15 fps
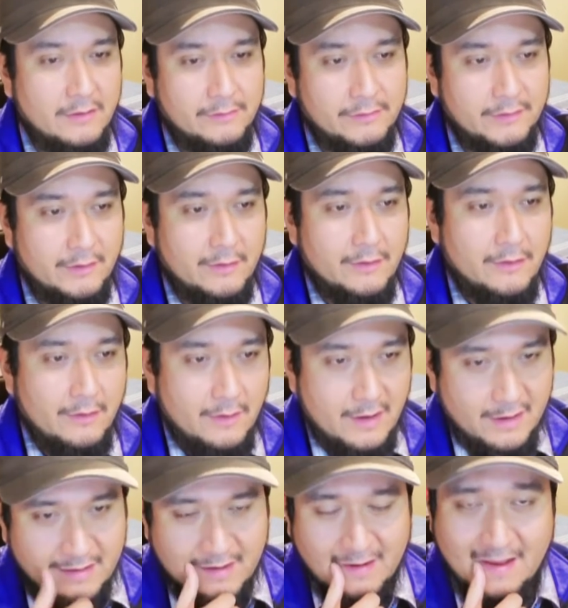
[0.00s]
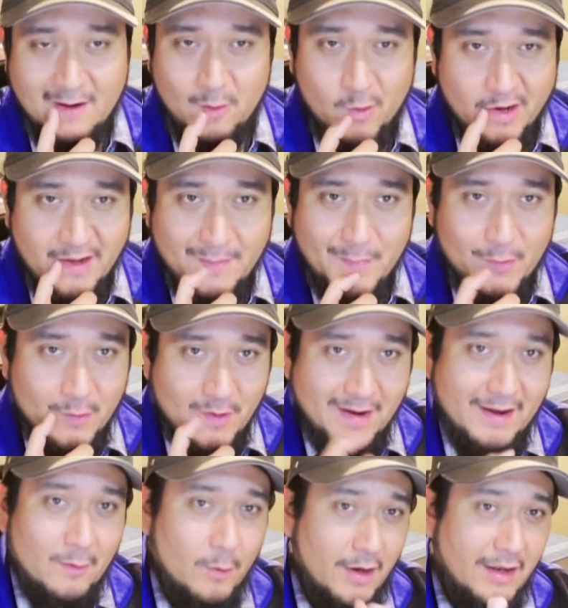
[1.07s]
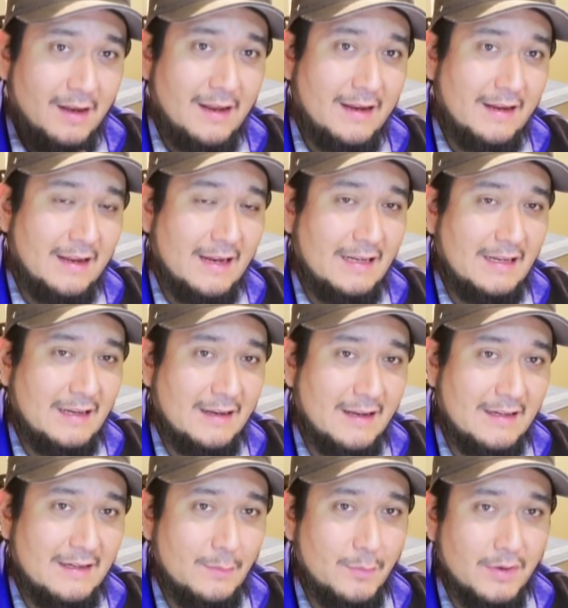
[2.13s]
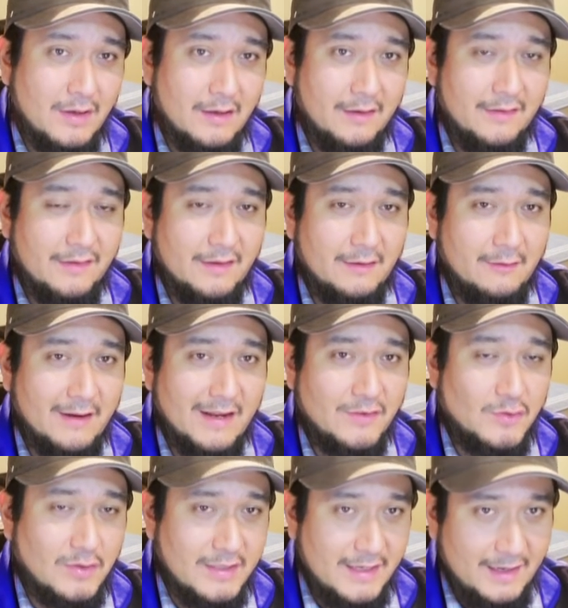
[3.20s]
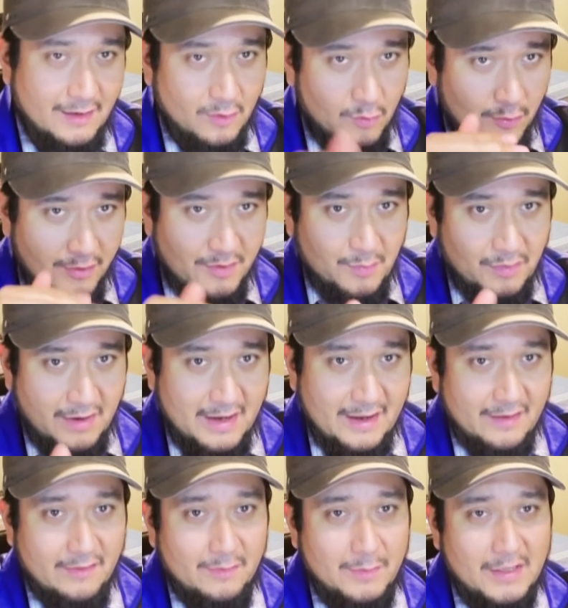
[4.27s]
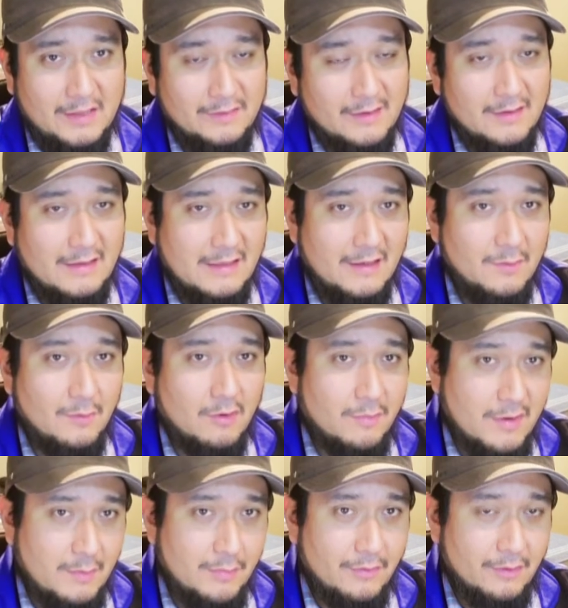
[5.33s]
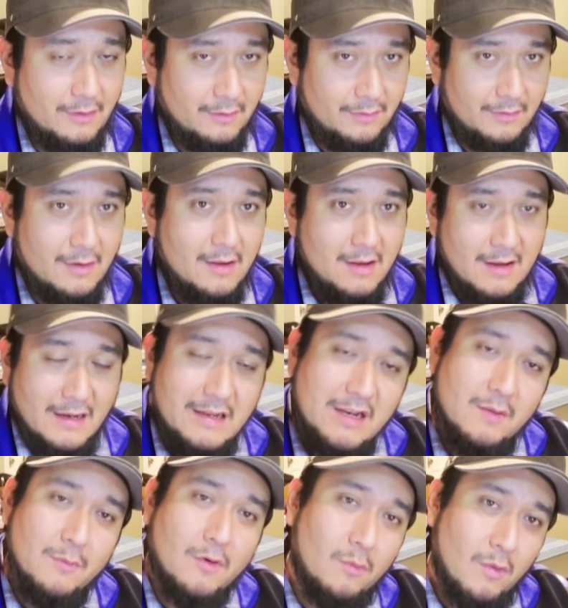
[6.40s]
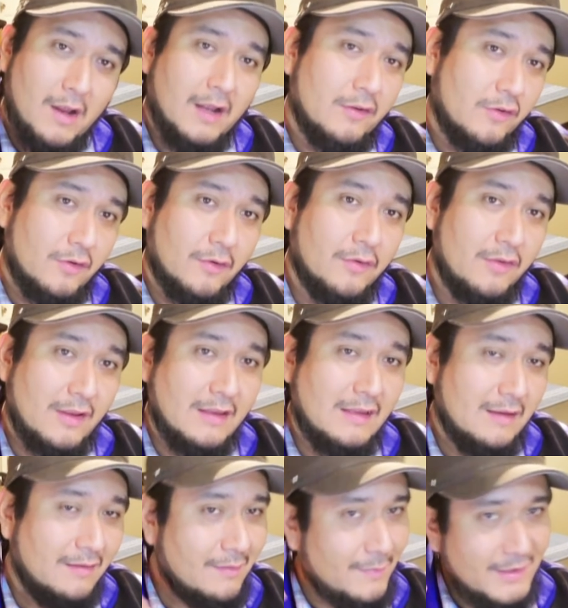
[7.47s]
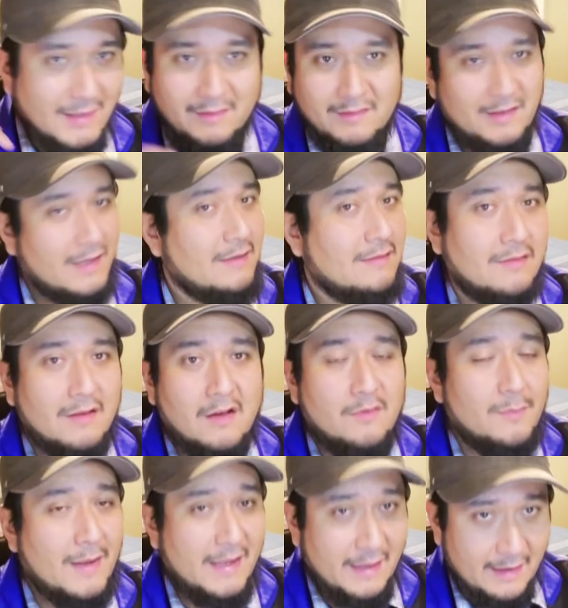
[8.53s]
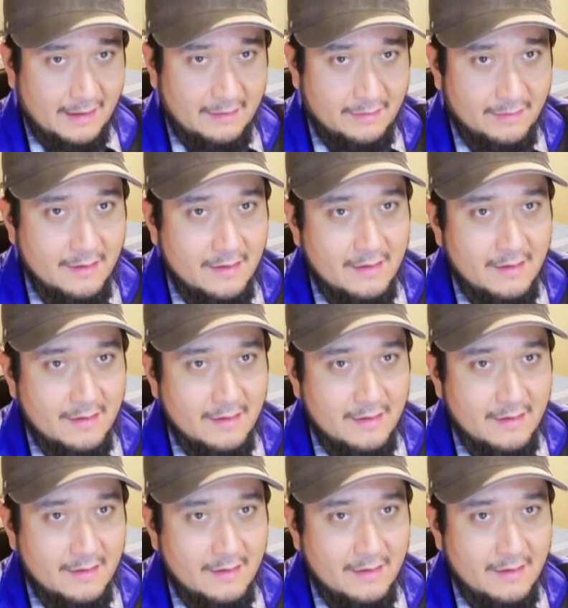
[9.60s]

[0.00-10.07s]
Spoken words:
So at the end I wanted more, I wanted like $80 to $90, and gradually I lowered the price because I needed more people, needed more watchers. At the end somebody just takes this off my hands.